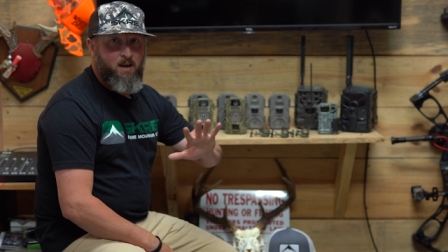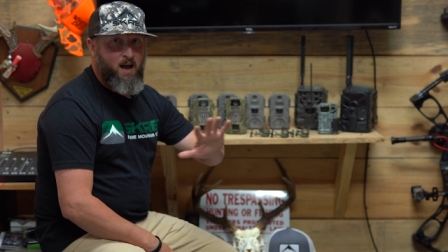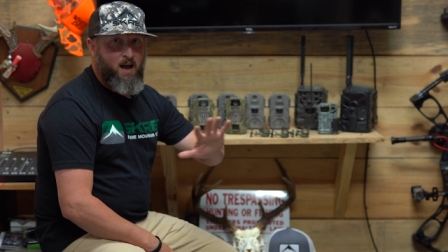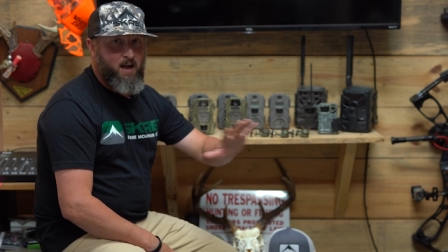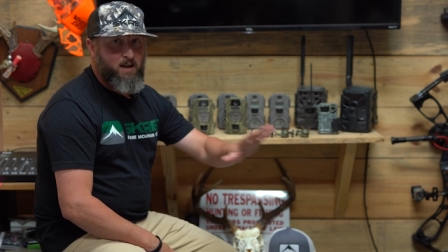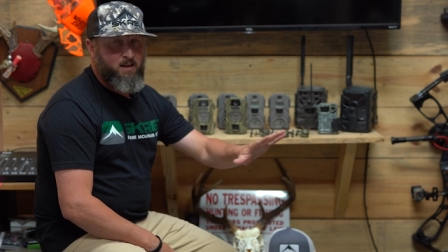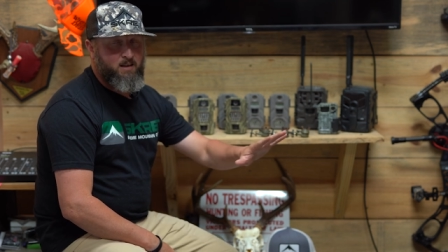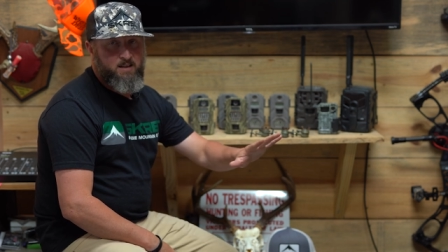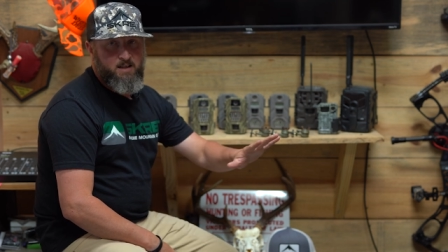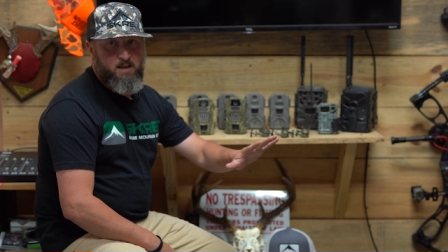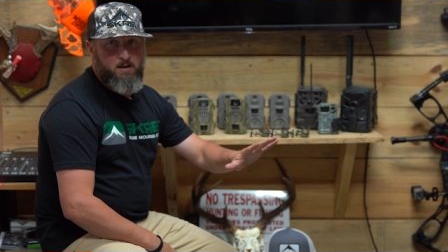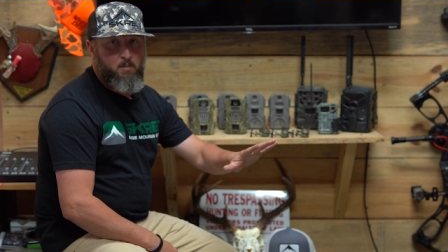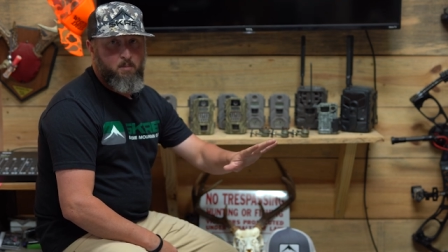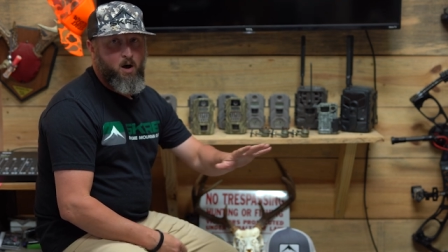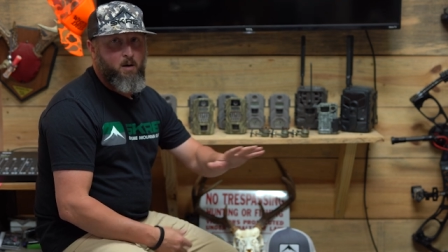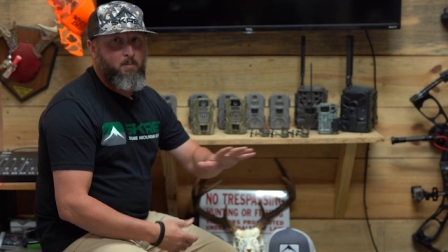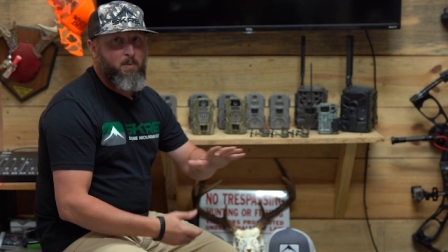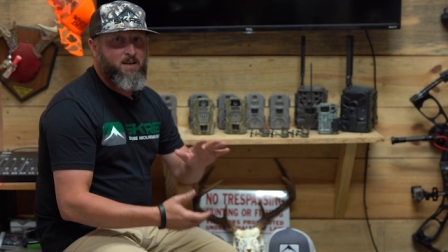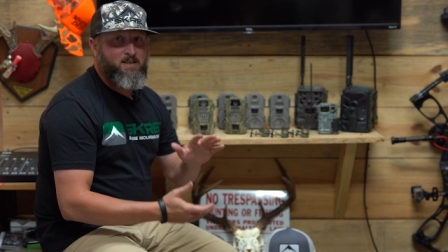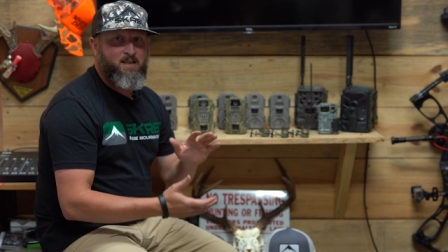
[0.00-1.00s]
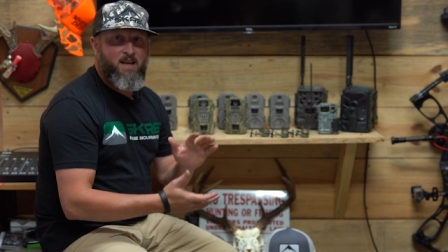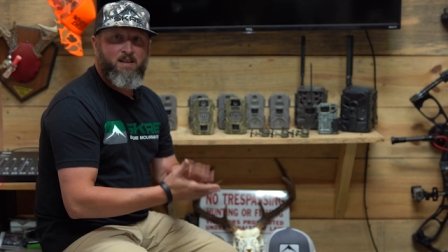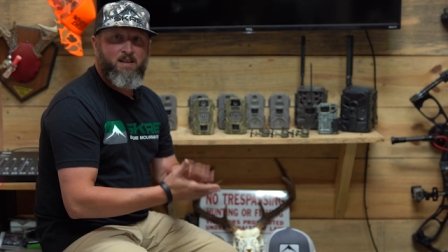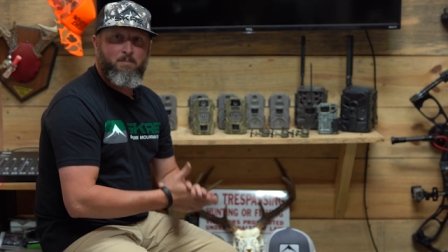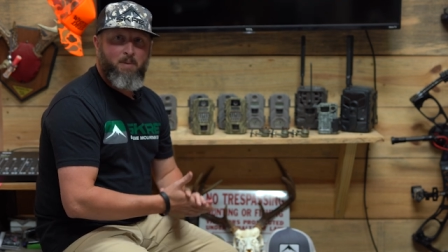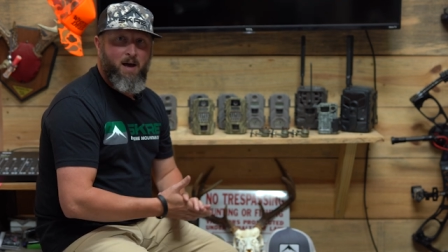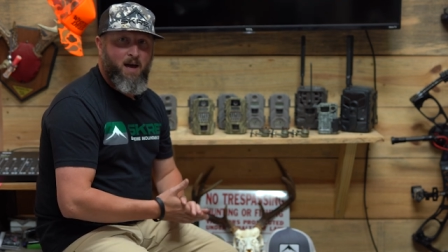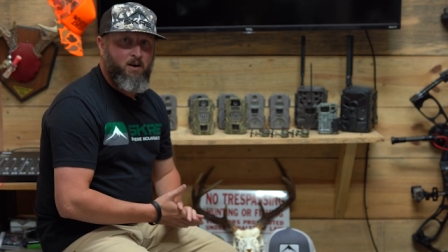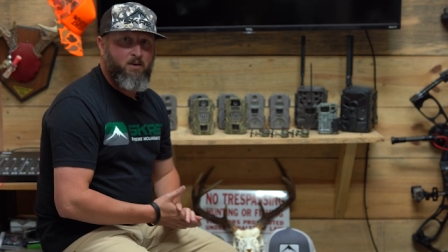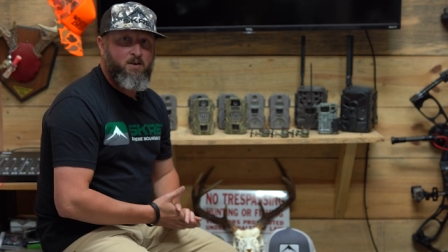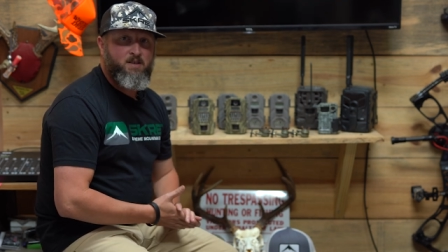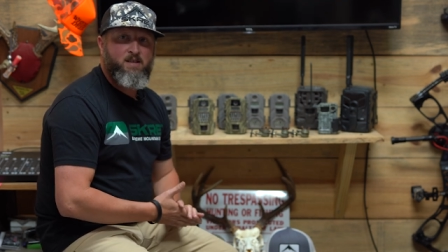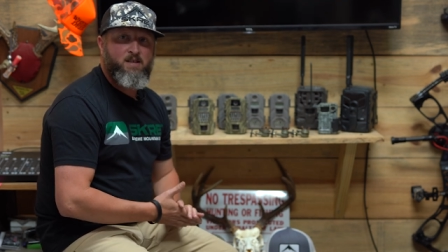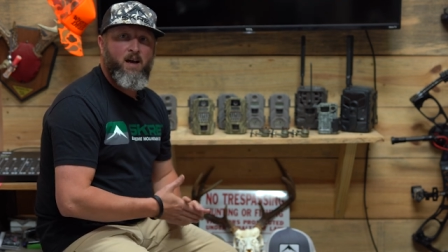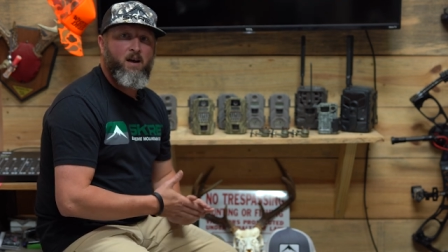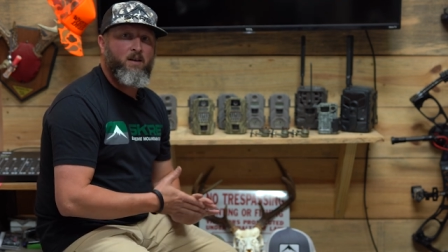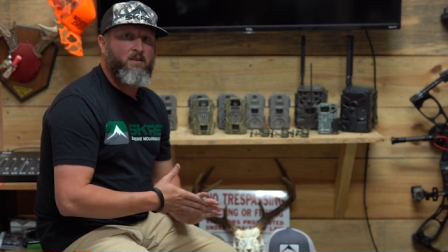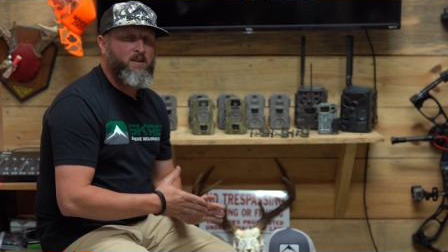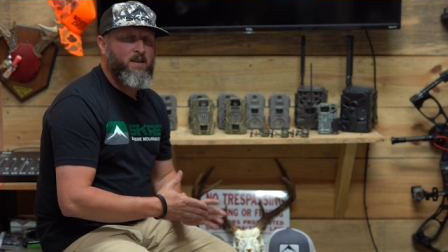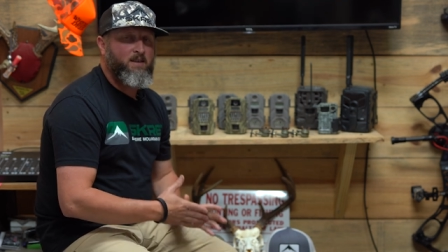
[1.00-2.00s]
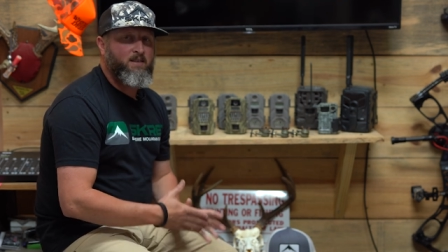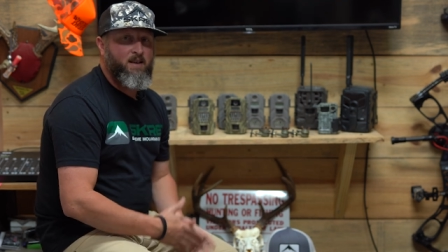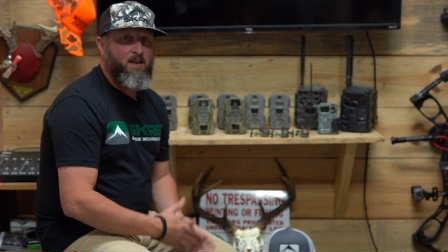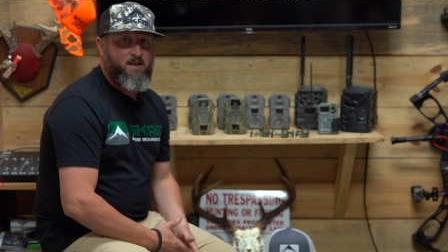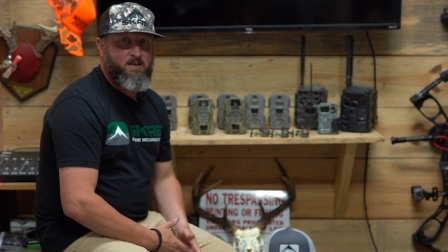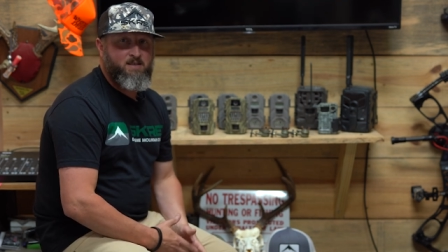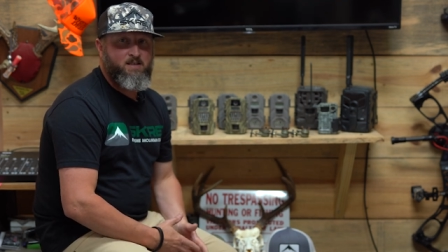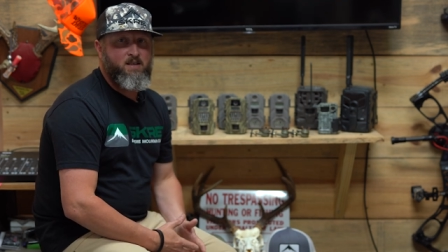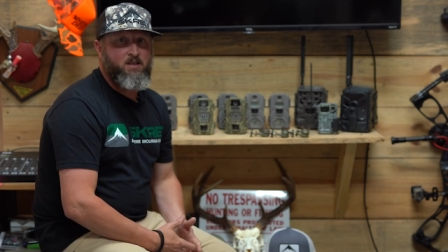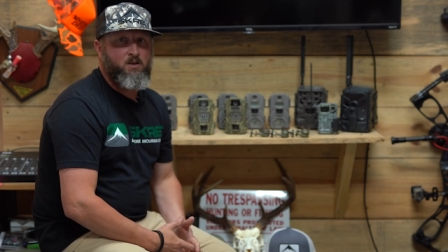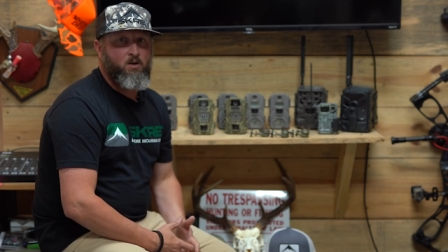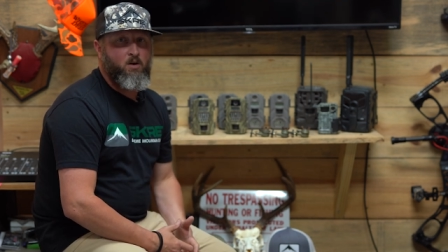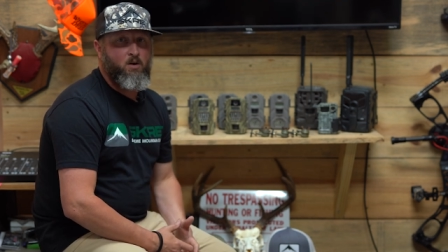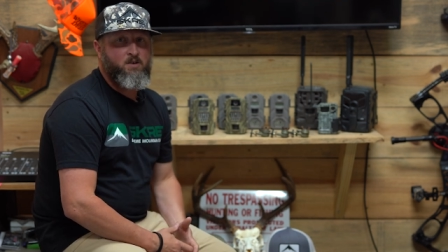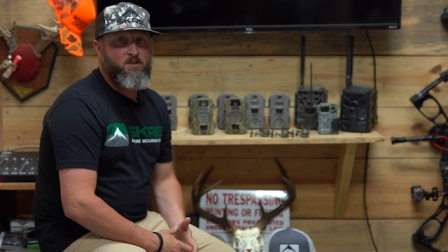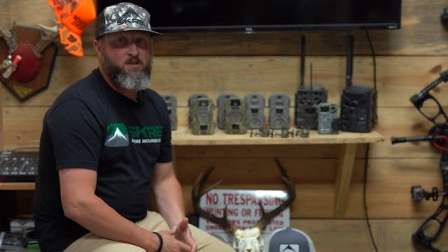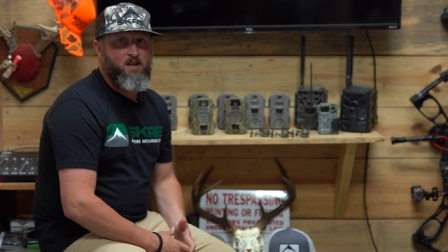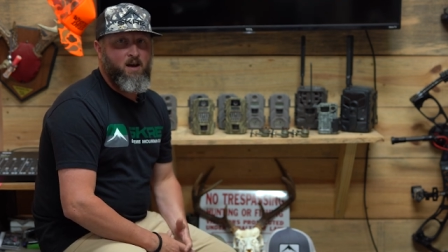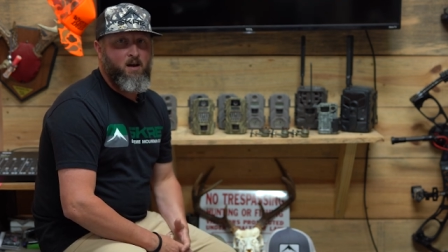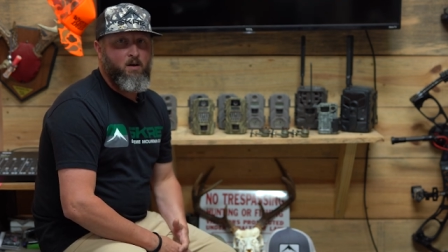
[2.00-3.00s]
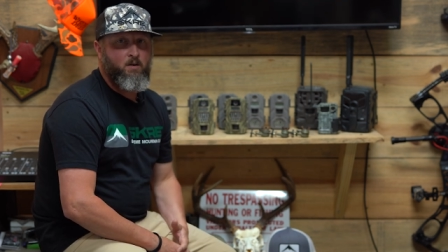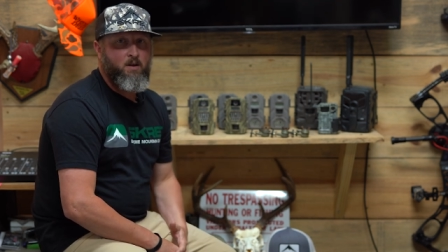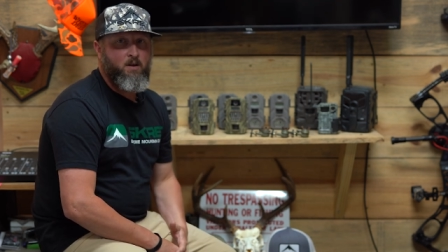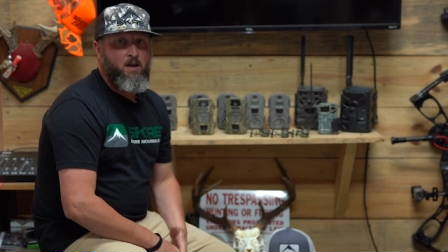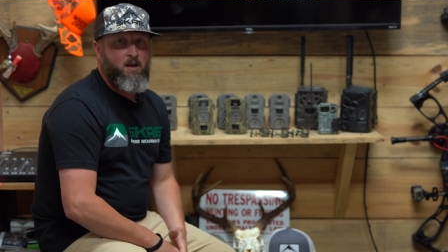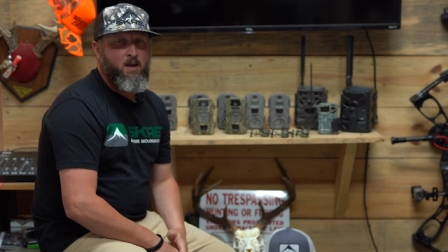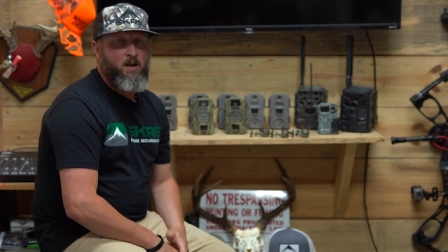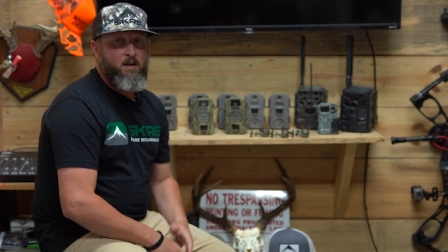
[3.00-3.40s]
I clean them up, I take the batteries out, take the S D cards out,